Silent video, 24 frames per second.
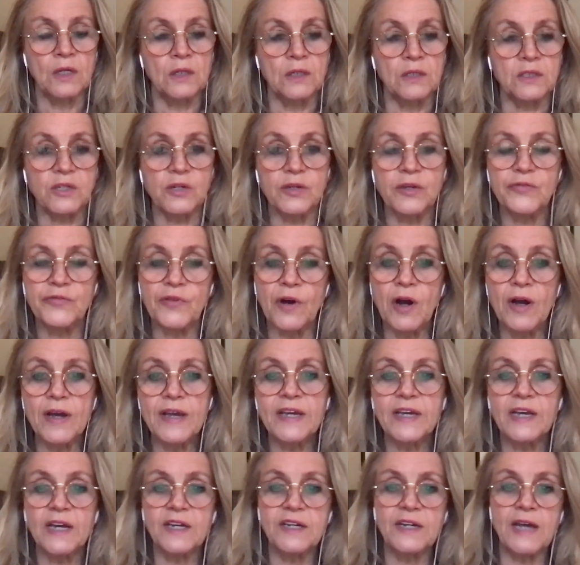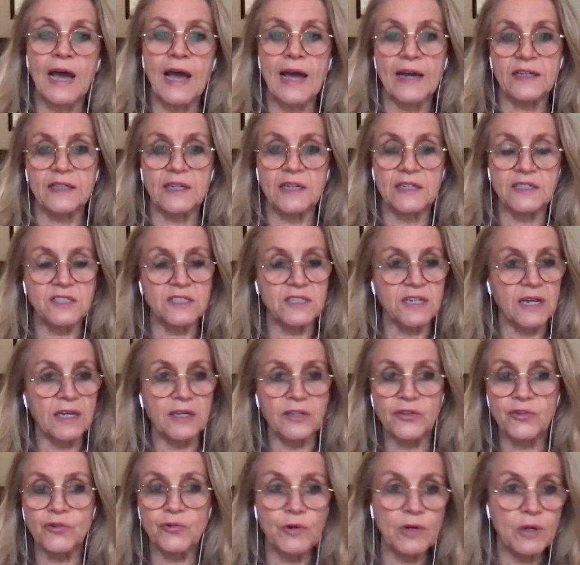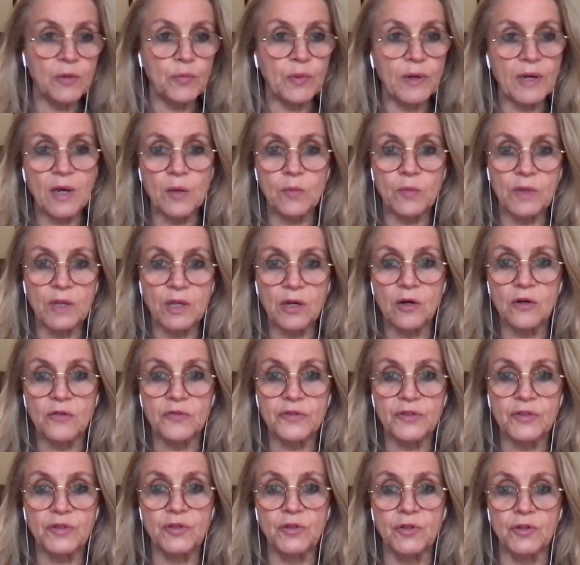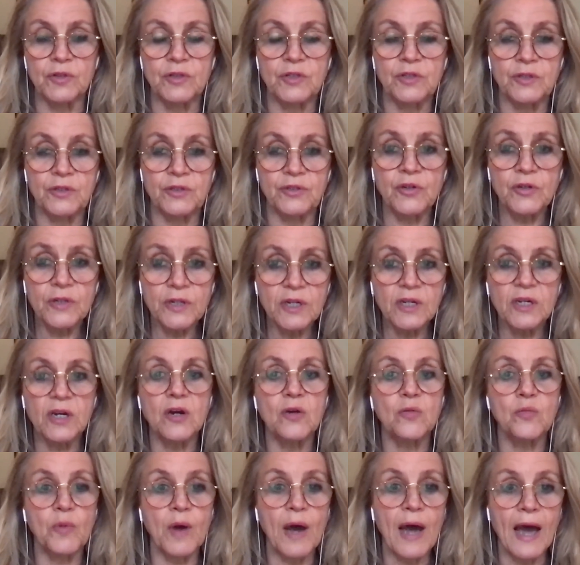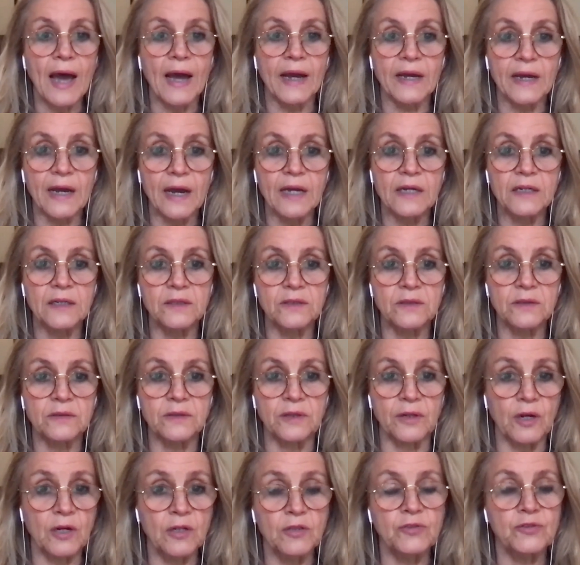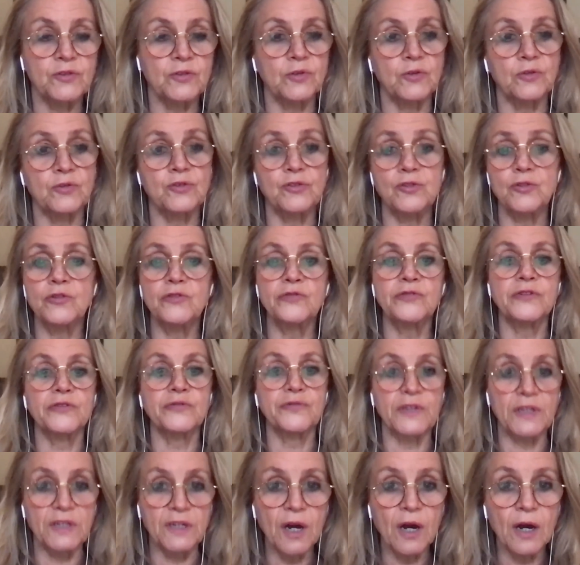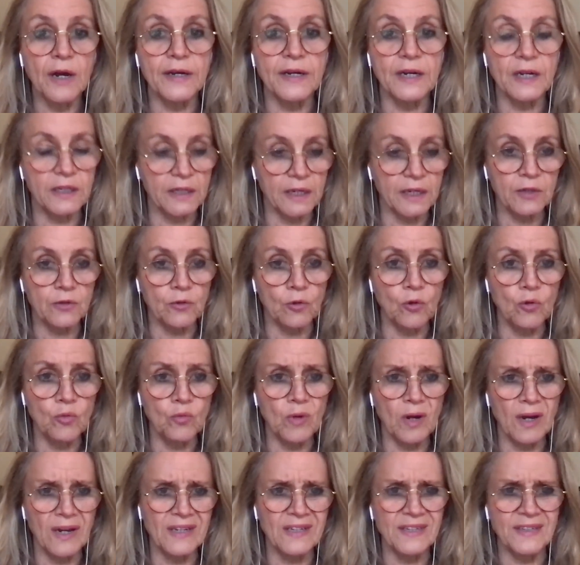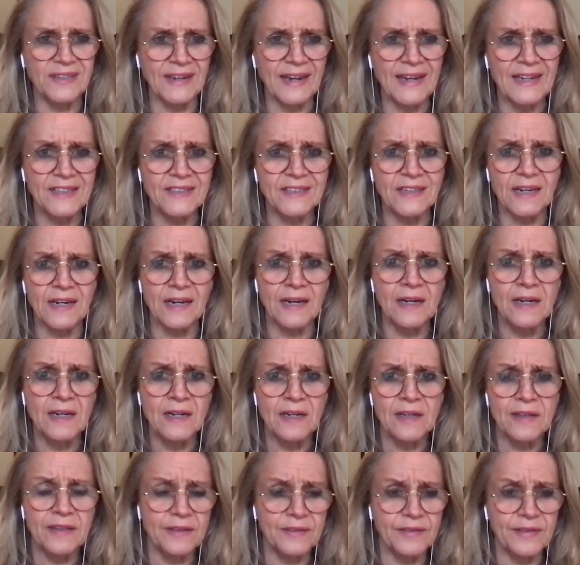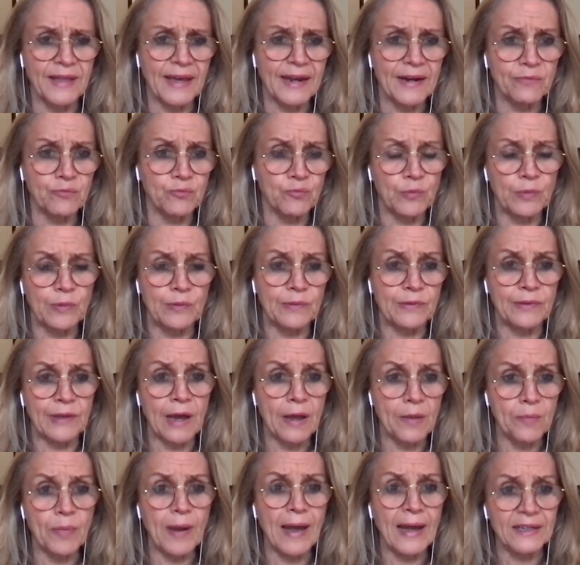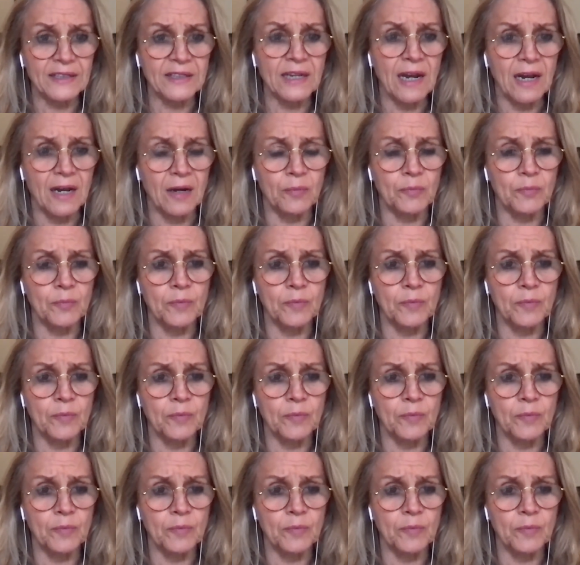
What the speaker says: So if I get hacked at, say, 3 p.m. in the afternoon, you can go back and go to 2:59 and get all my data that I backed up.